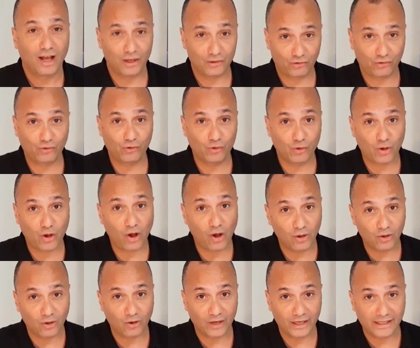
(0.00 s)
A true
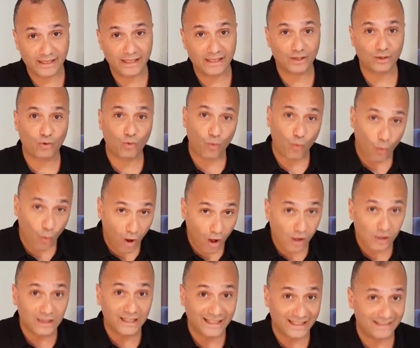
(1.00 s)
colloid in
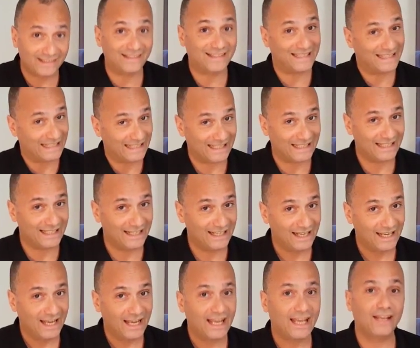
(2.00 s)
quality
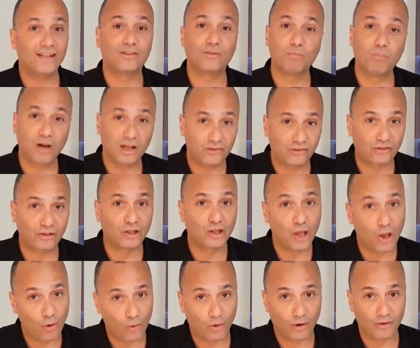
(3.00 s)
is much
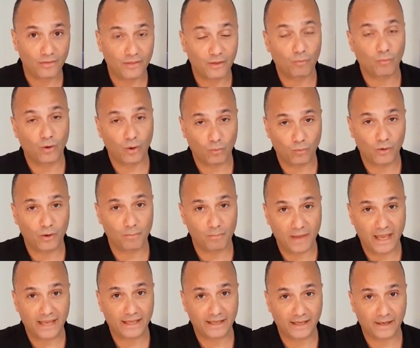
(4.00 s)
lower than what we're
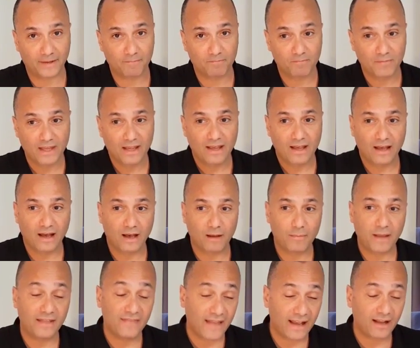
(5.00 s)
making.
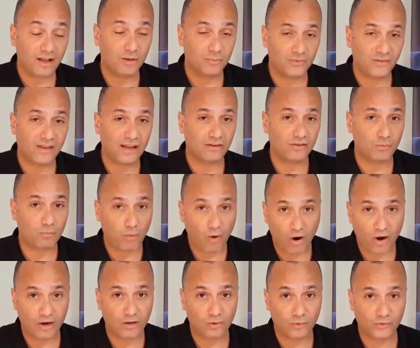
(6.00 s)
And that comes down to
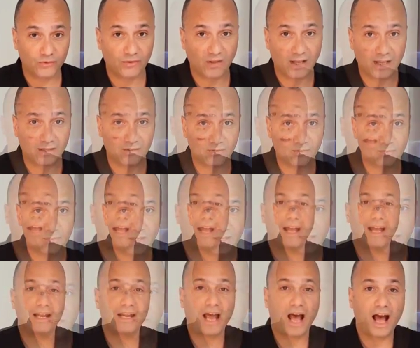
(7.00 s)
particle size.
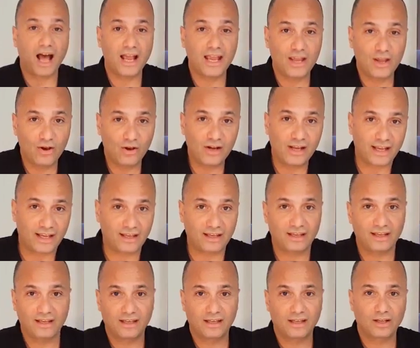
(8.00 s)
An
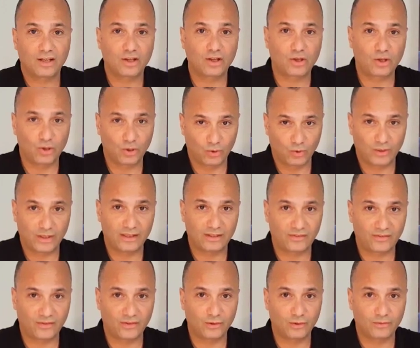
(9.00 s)
ionic colloidal
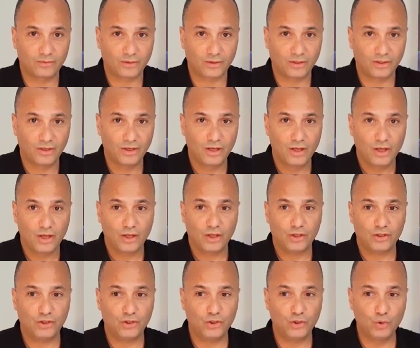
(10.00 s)
silver,
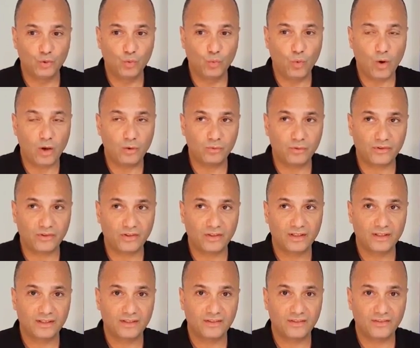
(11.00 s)
you won't
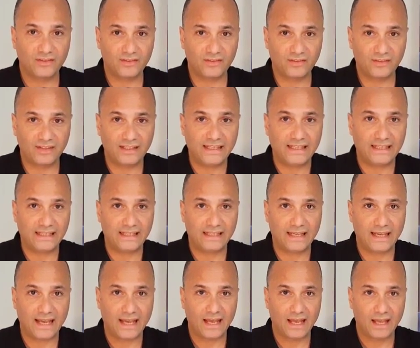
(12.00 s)

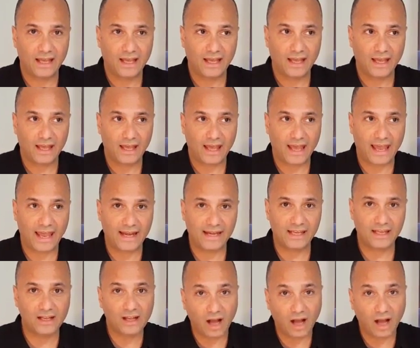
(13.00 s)
see any